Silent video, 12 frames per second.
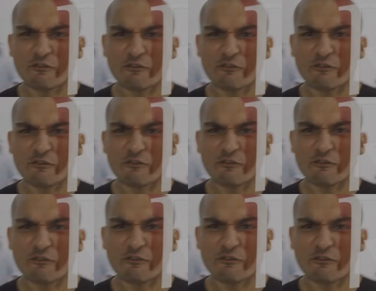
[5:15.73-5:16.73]

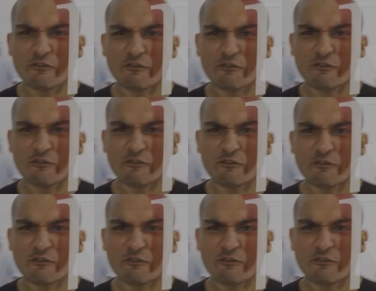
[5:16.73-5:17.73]

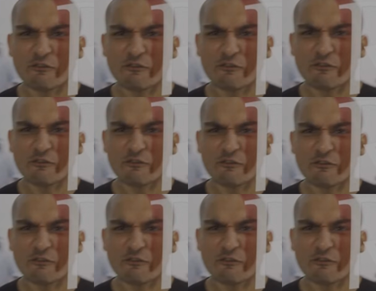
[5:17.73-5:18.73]

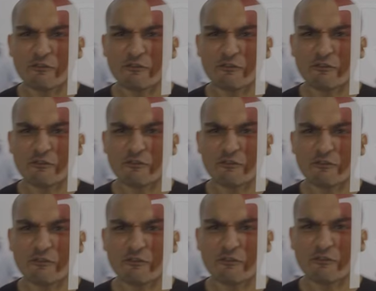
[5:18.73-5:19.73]

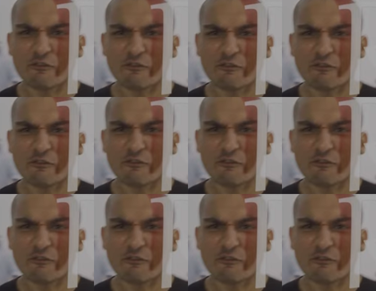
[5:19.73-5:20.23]
No words are spoken by the person on screen.